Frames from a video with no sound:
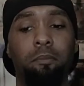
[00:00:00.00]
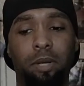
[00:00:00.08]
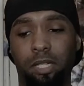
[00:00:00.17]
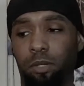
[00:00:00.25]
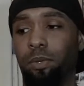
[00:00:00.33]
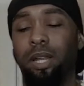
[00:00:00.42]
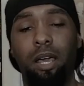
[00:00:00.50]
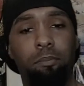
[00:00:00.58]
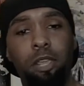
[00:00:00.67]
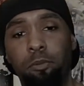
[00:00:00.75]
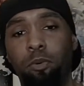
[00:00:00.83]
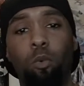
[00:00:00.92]
Because there were a lot
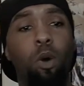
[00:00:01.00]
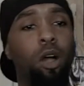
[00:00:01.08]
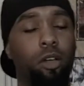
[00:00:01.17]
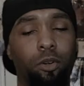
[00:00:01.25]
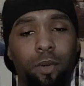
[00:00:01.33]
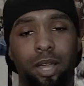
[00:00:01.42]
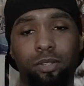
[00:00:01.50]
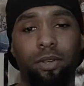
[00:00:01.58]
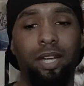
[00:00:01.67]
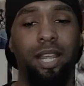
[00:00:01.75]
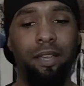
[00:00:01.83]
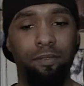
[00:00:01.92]
of people walking around, so
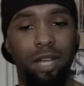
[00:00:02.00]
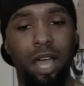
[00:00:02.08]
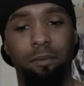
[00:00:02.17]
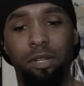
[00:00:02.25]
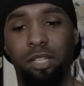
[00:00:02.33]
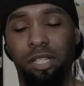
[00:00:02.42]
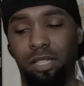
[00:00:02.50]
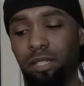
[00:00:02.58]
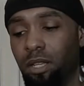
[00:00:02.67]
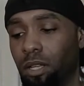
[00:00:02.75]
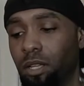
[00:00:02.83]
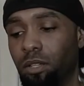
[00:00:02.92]
I didn't have time to
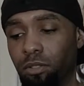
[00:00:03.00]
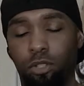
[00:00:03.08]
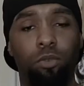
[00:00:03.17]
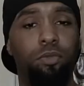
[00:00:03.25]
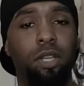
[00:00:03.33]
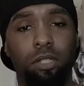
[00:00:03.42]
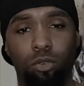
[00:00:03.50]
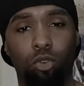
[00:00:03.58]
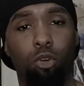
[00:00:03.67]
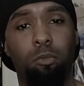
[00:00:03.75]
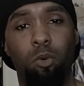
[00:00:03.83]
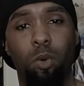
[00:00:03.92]
just do things
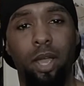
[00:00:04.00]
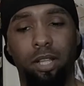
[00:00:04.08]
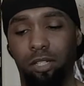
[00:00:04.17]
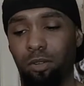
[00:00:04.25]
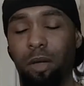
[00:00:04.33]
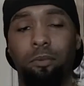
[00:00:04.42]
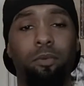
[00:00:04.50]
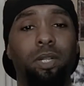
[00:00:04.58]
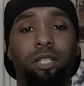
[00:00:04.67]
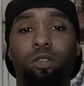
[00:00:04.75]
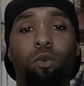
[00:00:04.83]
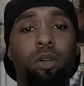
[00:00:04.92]
normal way. So I would
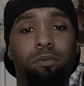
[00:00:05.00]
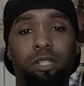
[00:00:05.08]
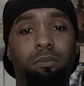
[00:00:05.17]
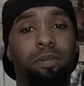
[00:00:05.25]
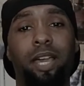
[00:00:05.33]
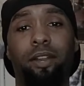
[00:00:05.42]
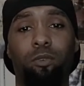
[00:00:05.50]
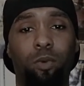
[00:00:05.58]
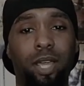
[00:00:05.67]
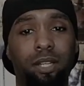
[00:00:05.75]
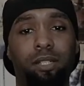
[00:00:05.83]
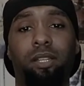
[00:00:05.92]
really go in with some lighter
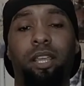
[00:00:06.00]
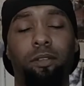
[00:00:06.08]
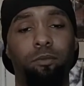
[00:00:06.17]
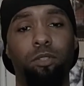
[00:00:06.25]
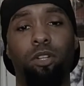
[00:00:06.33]
weights and,